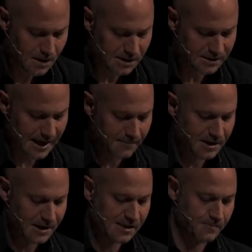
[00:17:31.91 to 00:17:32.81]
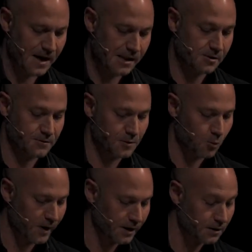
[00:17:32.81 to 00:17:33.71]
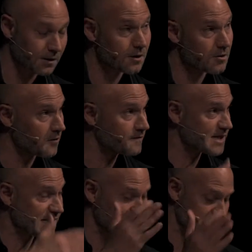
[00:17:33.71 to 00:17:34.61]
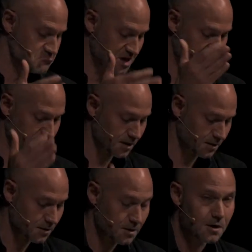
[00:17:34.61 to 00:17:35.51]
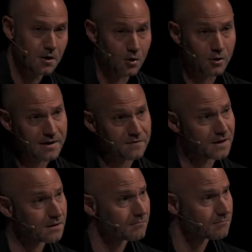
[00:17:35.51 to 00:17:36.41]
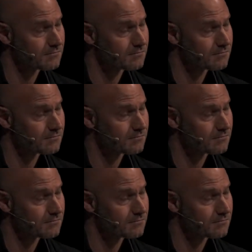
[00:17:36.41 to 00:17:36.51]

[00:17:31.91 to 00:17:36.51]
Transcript: the type that is based on the will of, say, a king, or even